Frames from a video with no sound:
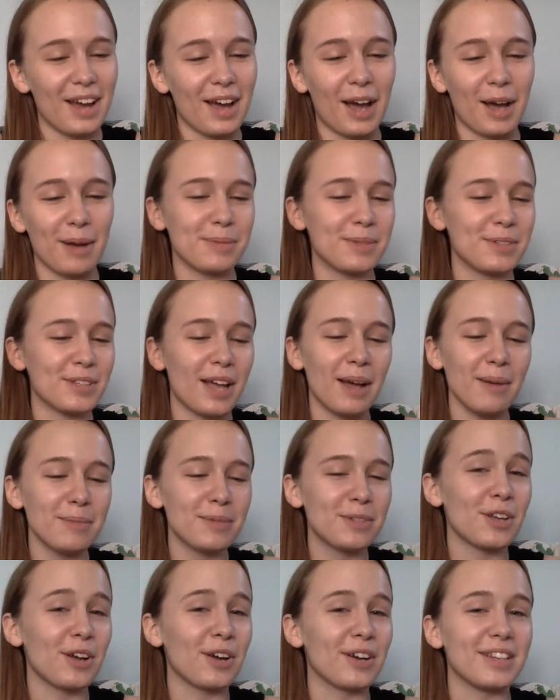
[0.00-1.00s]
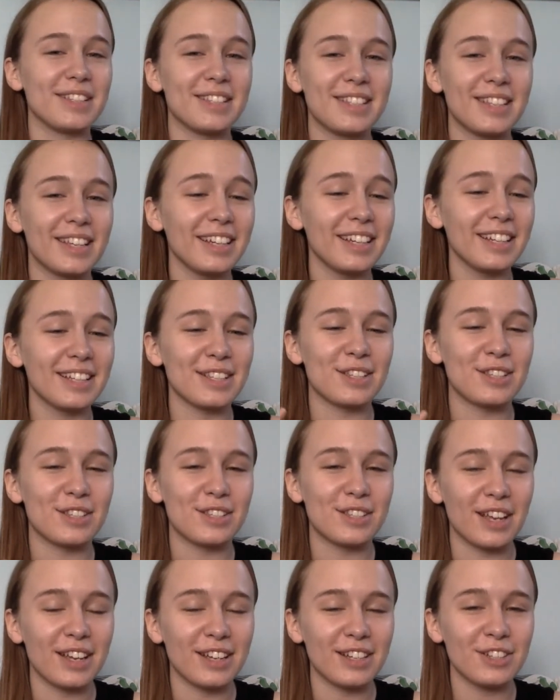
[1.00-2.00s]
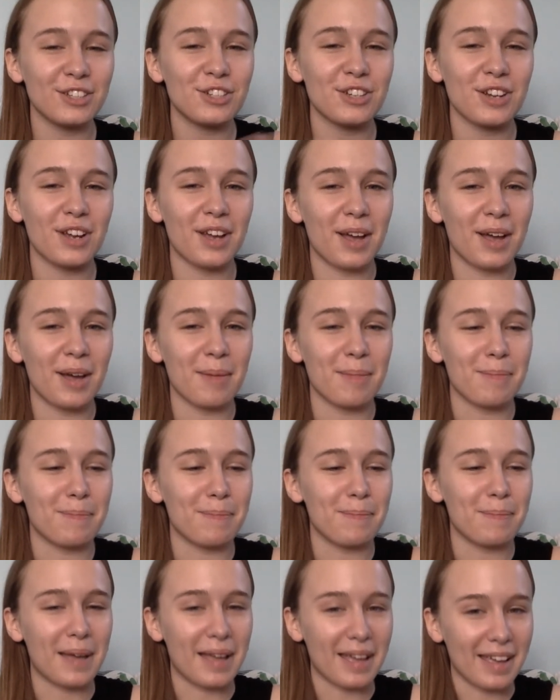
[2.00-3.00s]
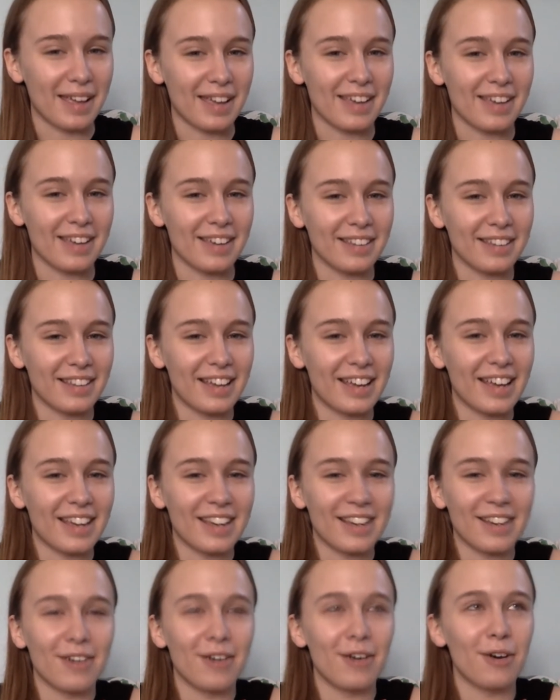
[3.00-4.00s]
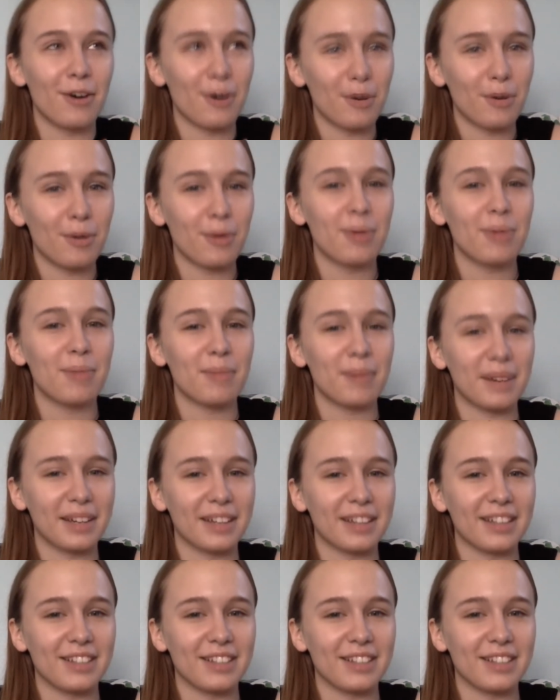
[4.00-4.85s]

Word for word: I'm, I'm sorry, Zig is such a bay. Like, oh my